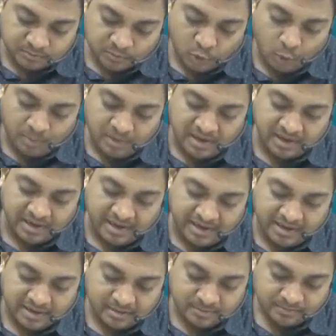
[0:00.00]
opening
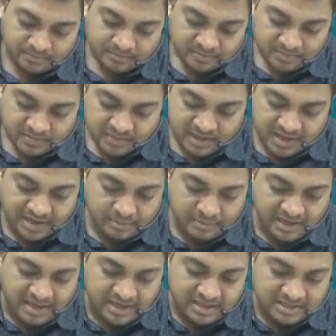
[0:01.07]
creditor, it
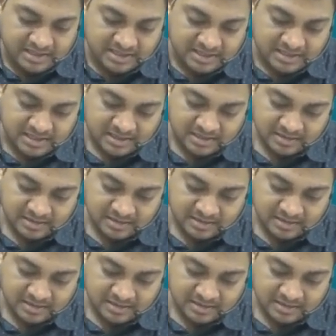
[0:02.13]
means